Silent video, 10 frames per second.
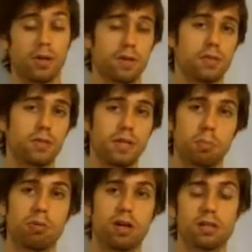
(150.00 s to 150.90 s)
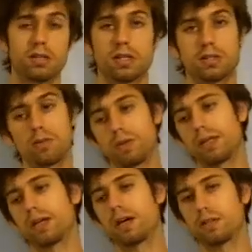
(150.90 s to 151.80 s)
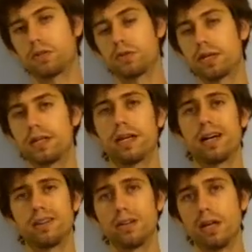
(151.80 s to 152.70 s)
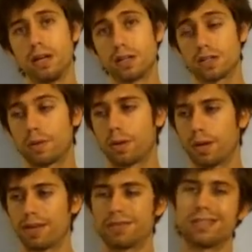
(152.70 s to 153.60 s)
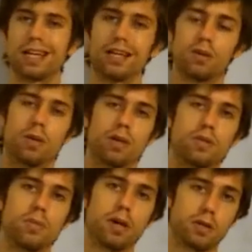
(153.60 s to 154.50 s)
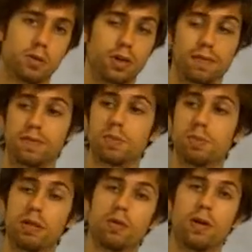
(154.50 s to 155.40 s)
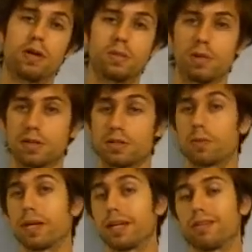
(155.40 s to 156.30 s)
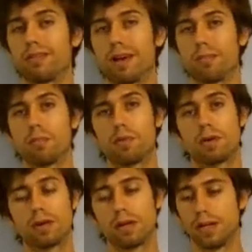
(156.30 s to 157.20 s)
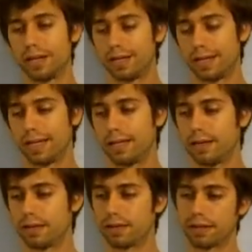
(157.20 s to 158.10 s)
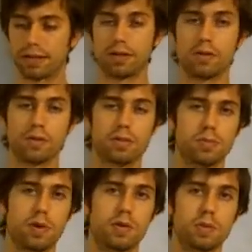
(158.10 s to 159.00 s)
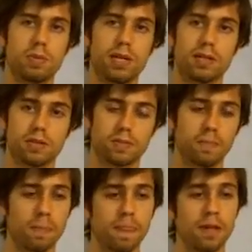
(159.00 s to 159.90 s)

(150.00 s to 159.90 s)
We also need a process to really concentrate it down, so we don't have to take quite as much, we don't have to spend quite as much, and we can get a lot more in, you know, a small space.